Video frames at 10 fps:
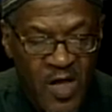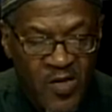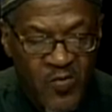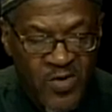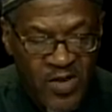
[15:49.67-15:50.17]

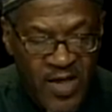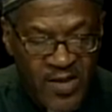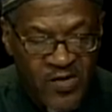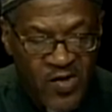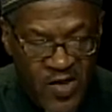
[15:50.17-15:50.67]
to protect
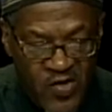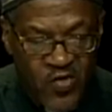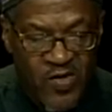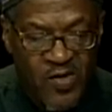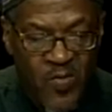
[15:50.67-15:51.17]
its
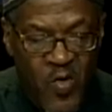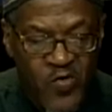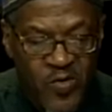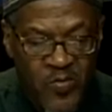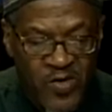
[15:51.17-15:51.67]
interests,
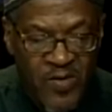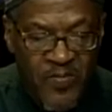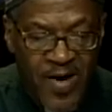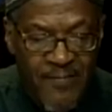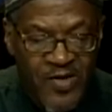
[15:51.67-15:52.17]
opposing President
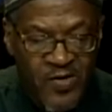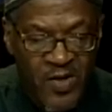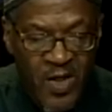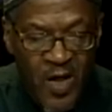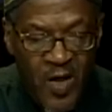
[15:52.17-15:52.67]
Obama's